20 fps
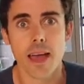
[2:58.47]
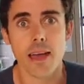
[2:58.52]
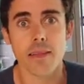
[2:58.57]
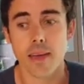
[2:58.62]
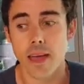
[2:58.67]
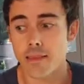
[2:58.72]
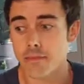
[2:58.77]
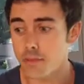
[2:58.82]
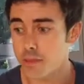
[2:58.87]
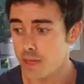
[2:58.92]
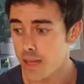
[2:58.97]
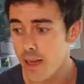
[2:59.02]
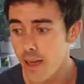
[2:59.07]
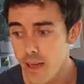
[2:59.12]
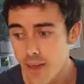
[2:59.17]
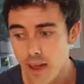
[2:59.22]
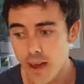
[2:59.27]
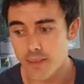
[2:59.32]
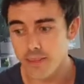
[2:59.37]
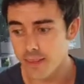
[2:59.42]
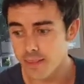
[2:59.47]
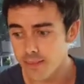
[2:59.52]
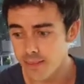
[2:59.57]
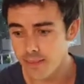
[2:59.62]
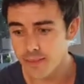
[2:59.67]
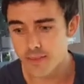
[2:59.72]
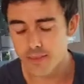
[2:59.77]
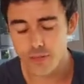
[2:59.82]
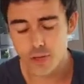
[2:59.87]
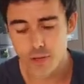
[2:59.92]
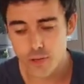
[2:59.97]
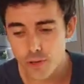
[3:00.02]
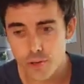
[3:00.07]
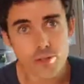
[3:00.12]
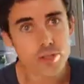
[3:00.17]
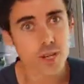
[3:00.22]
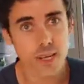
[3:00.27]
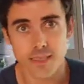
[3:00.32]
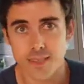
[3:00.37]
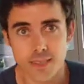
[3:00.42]
And I think there's
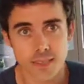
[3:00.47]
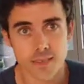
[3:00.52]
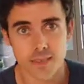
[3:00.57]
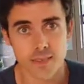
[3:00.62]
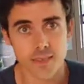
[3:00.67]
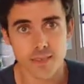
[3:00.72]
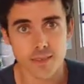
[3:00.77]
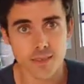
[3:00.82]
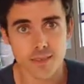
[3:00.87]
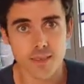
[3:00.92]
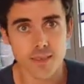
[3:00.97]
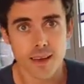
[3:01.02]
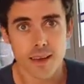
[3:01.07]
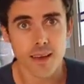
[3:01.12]
huge ideas.